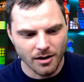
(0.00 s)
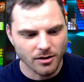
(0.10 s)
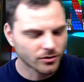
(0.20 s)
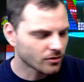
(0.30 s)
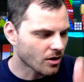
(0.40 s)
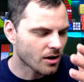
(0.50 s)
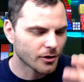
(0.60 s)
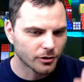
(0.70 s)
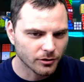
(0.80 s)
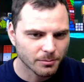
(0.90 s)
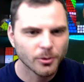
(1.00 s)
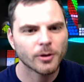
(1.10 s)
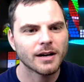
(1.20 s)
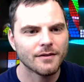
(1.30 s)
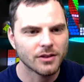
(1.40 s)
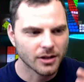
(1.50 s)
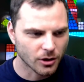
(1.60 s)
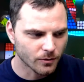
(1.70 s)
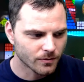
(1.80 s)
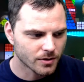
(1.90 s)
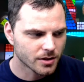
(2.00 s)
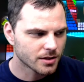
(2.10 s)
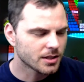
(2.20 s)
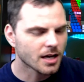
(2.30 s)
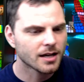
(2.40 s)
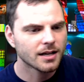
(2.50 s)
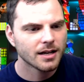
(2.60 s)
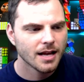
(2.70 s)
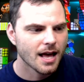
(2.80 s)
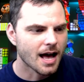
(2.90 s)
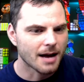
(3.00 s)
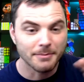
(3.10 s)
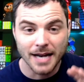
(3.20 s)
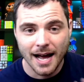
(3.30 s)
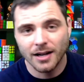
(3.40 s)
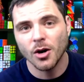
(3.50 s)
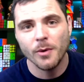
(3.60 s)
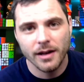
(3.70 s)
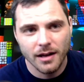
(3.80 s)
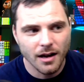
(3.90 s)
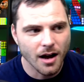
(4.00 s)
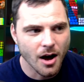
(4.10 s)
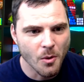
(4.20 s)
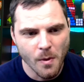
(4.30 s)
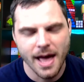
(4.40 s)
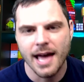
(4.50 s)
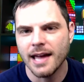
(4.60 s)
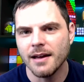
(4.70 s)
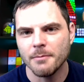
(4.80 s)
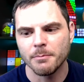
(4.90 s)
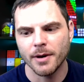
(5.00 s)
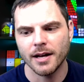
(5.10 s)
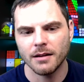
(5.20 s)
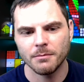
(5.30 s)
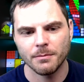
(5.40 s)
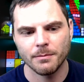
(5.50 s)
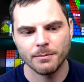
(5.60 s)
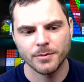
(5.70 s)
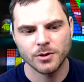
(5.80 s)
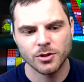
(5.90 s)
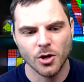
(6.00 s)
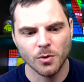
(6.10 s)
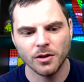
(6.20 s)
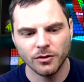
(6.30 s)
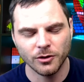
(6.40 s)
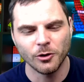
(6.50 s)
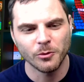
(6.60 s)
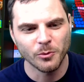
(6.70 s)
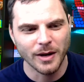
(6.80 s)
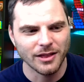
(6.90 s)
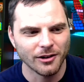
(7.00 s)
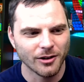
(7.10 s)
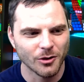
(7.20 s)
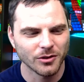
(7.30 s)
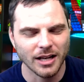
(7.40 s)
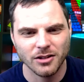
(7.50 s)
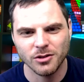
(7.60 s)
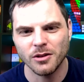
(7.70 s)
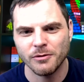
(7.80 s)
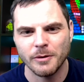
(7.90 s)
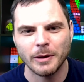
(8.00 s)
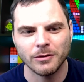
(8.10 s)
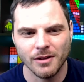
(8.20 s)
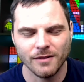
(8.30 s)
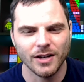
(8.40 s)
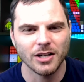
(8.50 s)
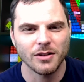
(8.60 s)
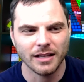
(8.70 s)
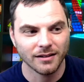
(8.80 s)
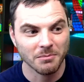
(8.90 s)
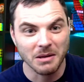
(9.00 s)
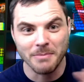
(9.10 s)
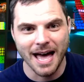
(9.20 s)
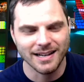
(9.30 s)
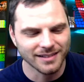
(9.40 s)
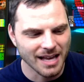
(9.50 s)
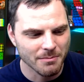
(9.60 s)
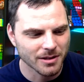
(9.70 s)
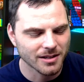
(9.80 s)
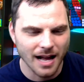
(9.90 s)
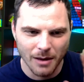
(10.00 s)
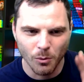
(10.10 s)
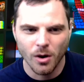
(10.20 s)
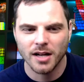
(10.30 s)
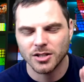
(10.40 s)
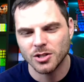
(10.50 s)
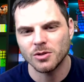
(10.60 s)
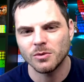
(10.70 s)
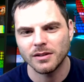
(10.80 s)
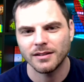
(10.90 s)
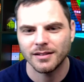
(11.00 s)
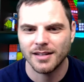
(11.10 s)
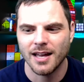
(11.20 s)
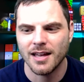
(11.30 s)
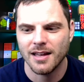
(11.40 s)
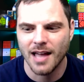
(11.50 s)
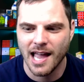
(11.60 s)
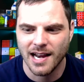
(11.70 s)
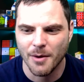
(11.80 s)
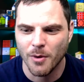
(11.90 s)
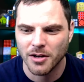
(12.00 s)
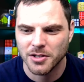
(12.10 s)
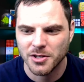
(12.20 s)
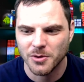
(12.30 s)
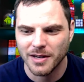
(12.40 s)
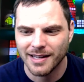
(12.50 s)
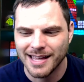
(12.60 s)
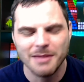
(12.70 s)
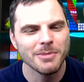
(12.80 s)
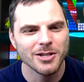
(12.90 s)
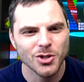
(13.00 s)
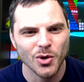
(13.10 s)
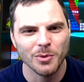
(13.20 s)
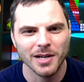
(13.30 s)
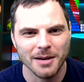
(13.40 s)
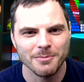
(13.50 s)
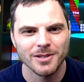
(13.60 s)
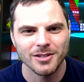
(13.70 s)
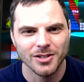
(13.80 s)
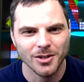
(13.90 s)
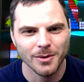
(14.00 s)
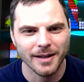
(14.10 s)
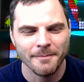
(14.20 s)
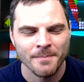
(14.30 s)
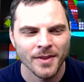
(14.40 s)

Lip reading: just all your support, everything you've done. I'm not going away, but don't assume when there goes like 2-3 weeks without a video that something bad has happened. I want to stay and I want to keep enjoying what I'm doing.